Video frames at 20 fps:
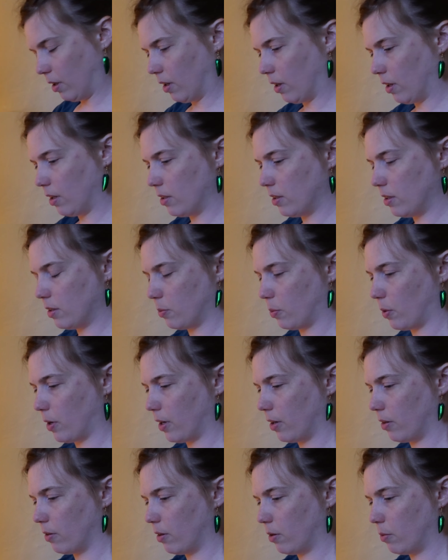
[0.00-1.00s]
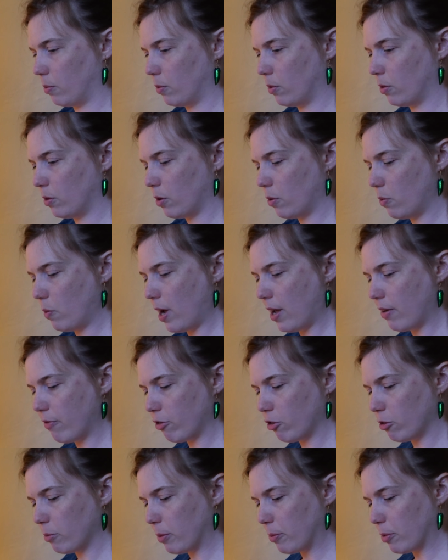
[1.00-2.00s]
This is why you don't walk away
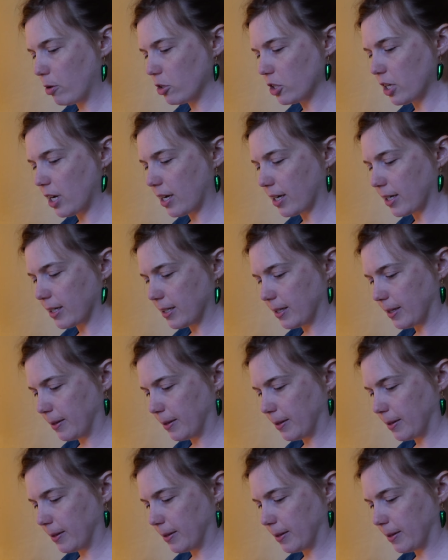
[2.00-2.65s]
from a project.